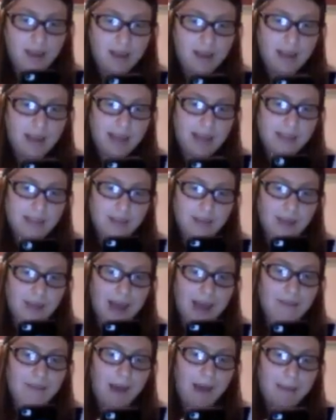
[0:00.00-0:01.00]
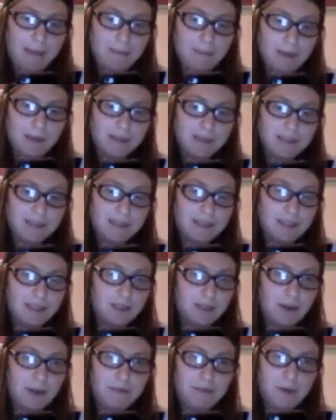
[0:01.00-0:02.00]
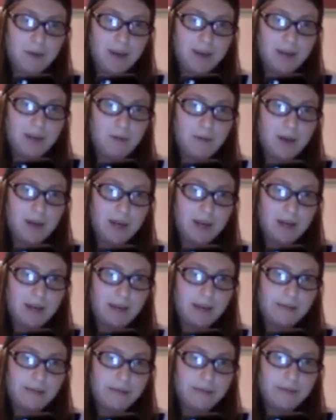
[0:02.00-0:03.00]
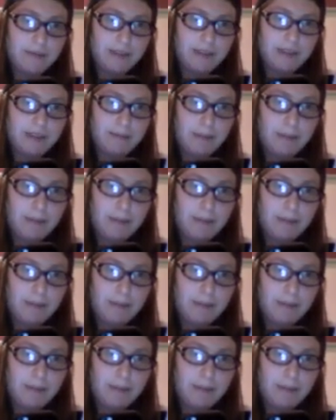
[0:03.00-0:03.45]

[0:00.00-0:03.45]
And so, yeah, I have iBooks, so I have no idea why I don't delete it